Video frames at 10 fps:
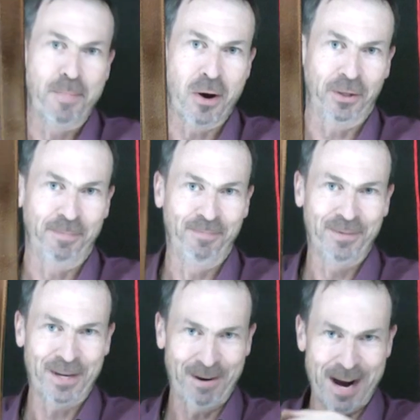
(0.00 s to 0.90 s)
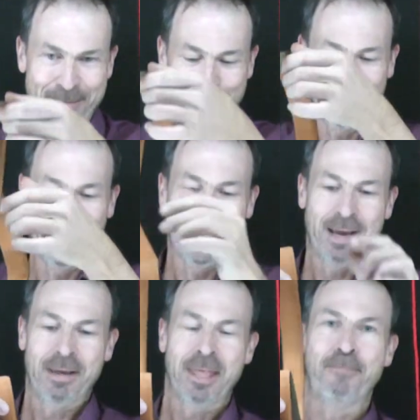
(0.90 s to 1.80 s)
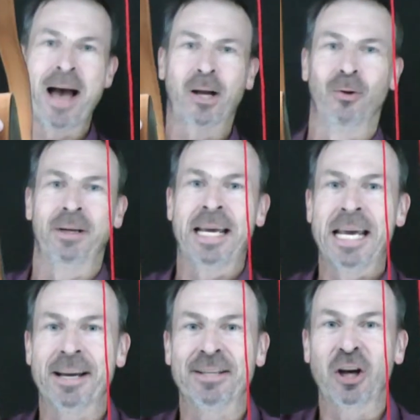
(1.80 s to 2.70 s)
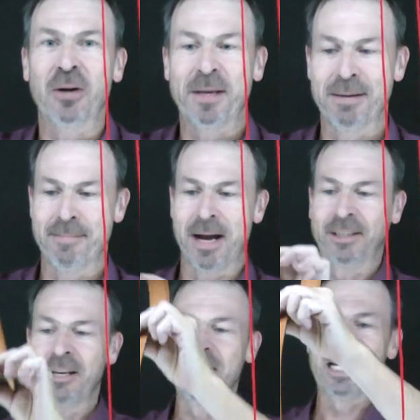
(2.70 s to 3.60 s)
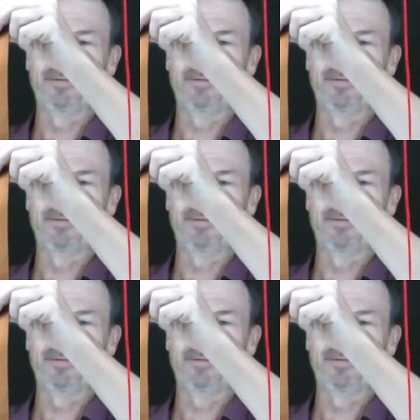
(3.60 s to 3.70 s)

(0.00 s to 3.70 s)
a belt. Alright? The buckle here is going to be the mug. So I'm going to